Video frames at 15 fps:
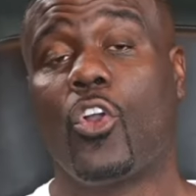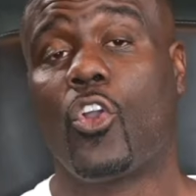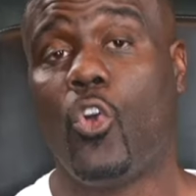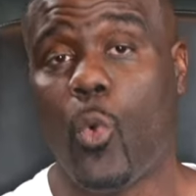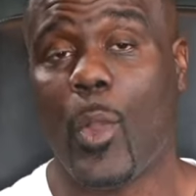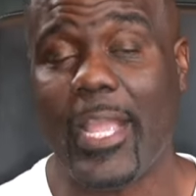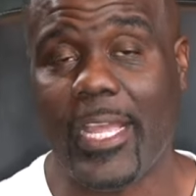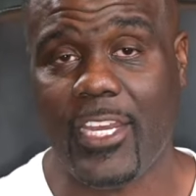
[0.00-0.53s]

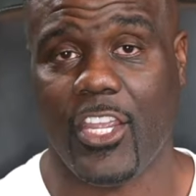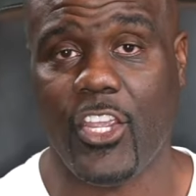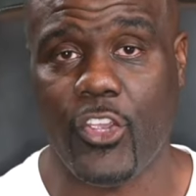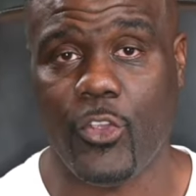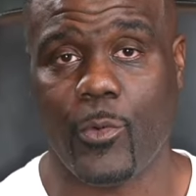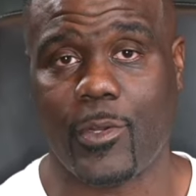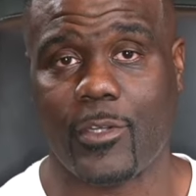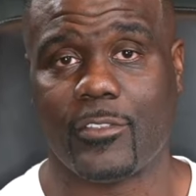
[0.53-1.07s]
Quinn
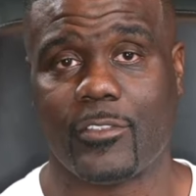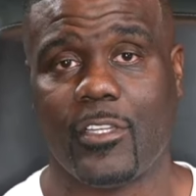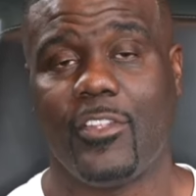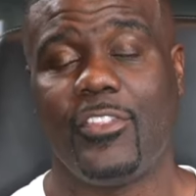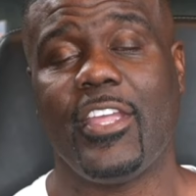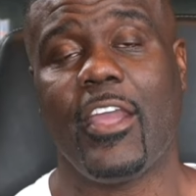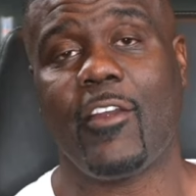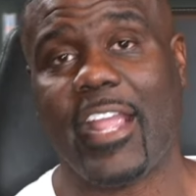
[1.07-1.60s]
Ewers,
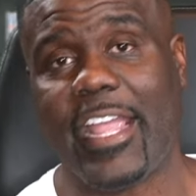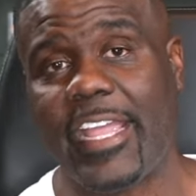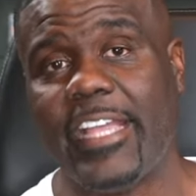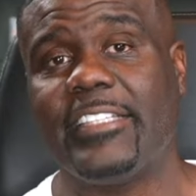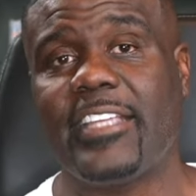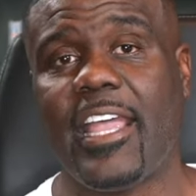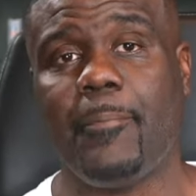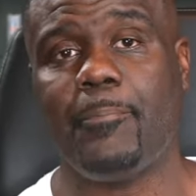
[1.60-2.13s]
there
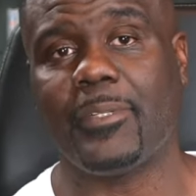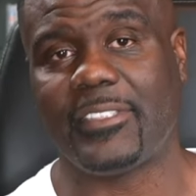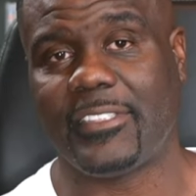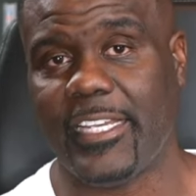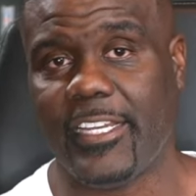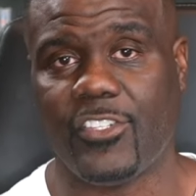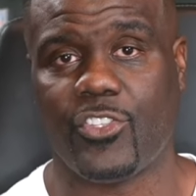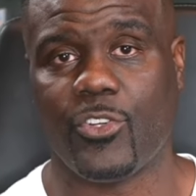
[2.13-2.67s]
is a
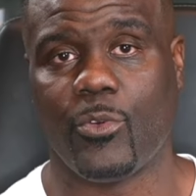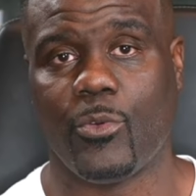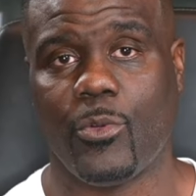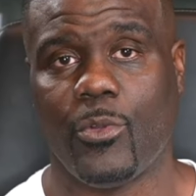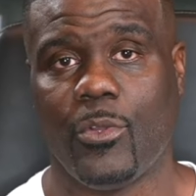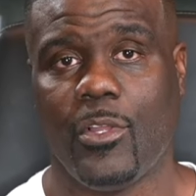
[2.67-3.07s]
potential